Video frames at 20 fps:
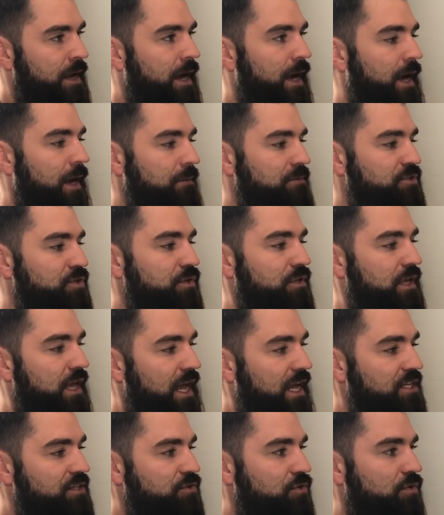No. Um, so the
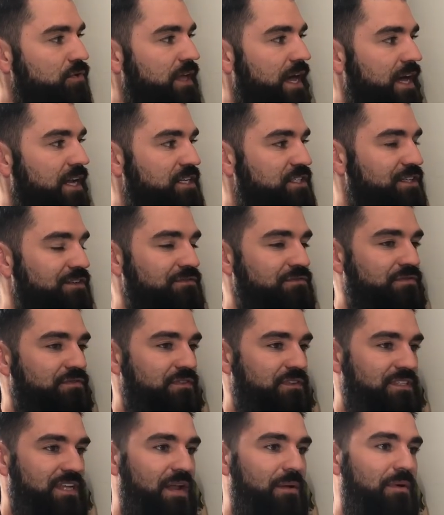age old adage of
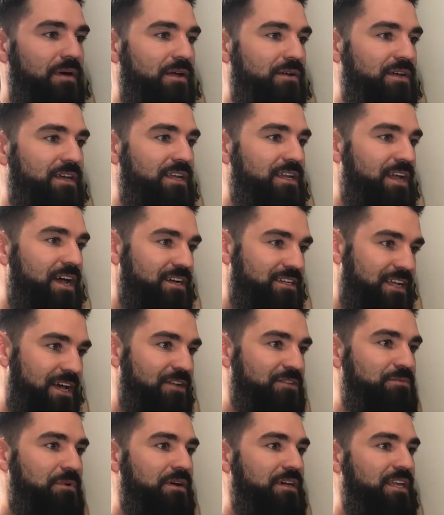it's not about getting knocked
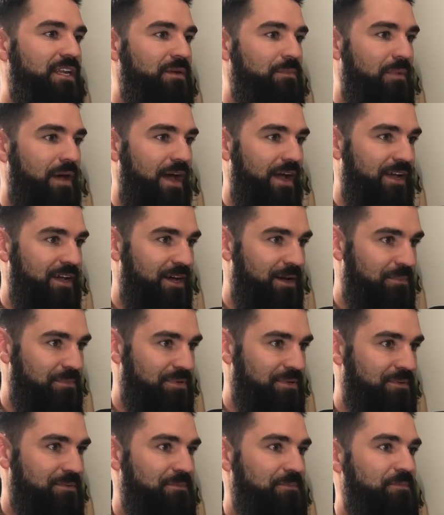down, it's about getting back up.
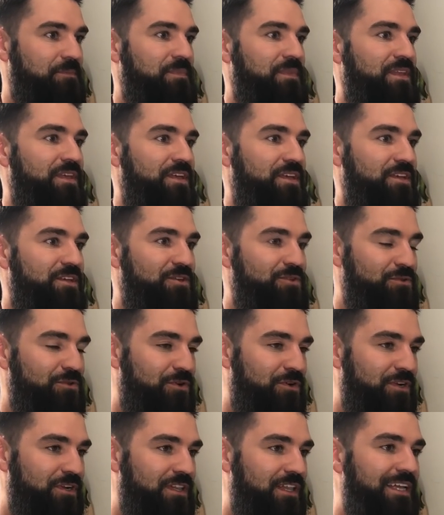Yeah. You yeah.
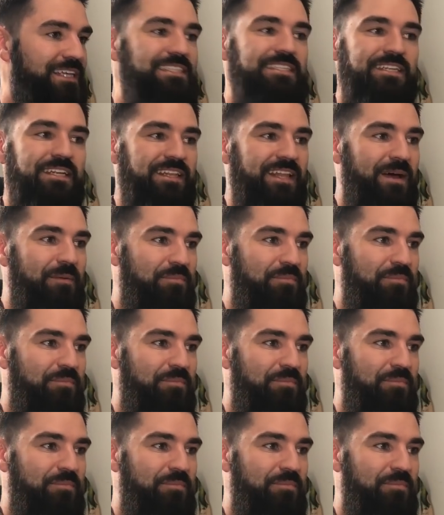learned a lesson in